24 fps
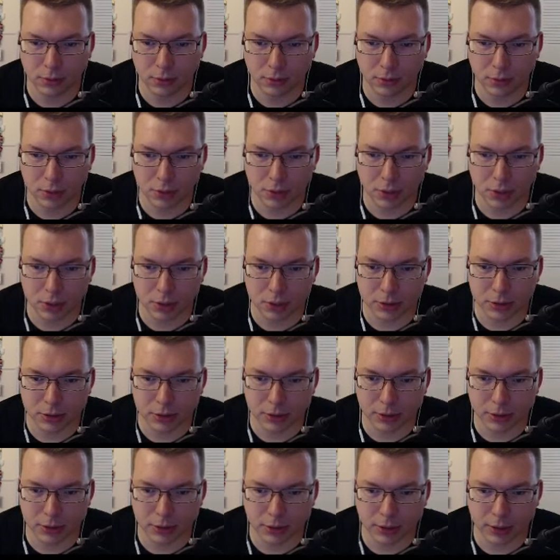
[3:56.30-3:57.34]
Try to
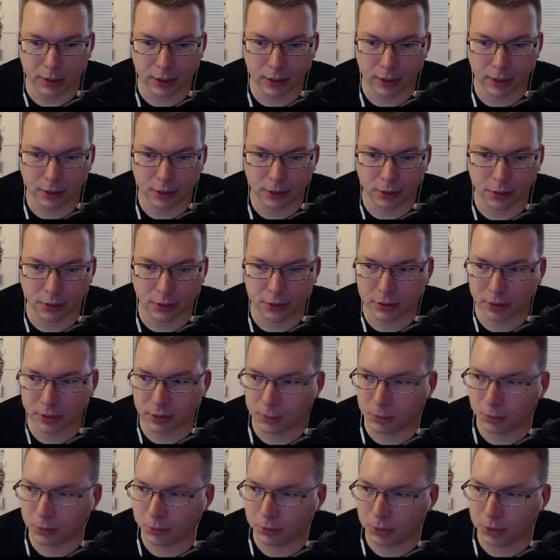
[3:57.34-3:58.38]
stick to that, although it's going to
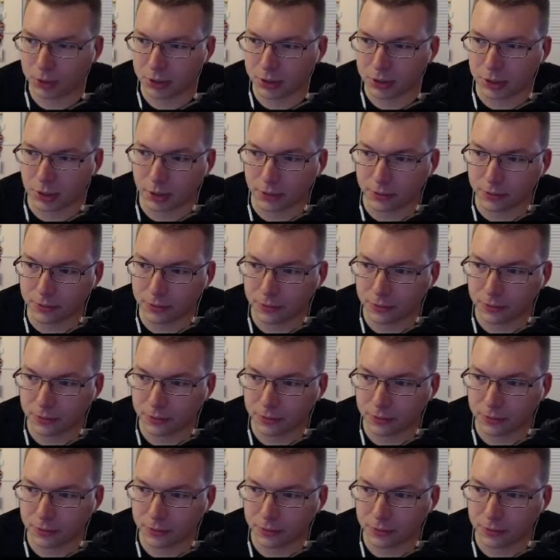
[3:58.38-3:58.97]
be pretty tough.